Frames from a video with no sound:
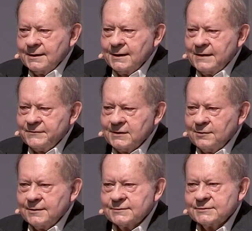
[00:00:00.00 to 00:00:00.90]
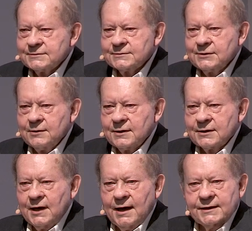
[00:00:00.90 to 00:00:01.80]
even though it's going to
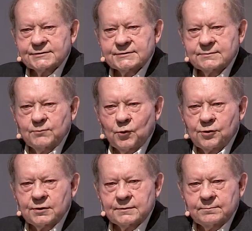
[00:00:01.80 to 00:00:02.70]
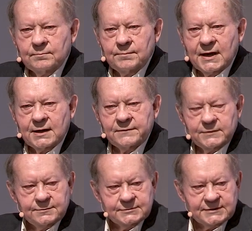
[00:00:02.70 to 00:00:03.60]
cost more, many of
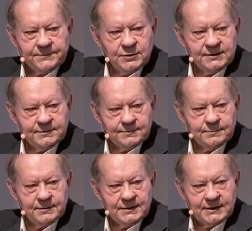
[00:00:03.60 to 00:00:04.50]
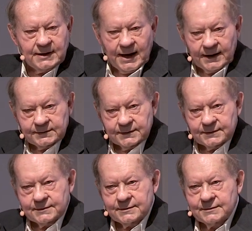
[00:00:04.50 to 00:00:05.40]
you something to enact
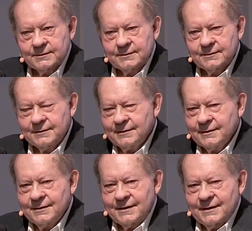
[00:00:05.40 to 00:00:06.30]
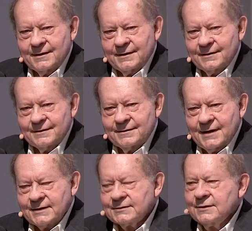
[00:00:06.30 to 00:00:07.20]
it,
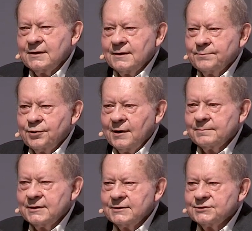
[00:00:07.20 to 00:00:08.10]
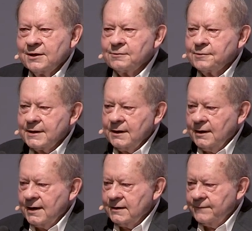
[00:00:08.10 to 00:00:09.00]
that's going to probably generate a
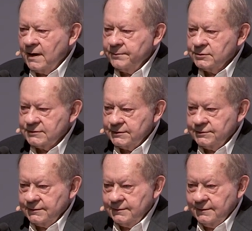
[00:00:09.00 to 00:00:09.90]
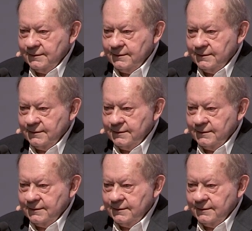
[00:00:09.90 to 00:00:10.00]
lot of opposition.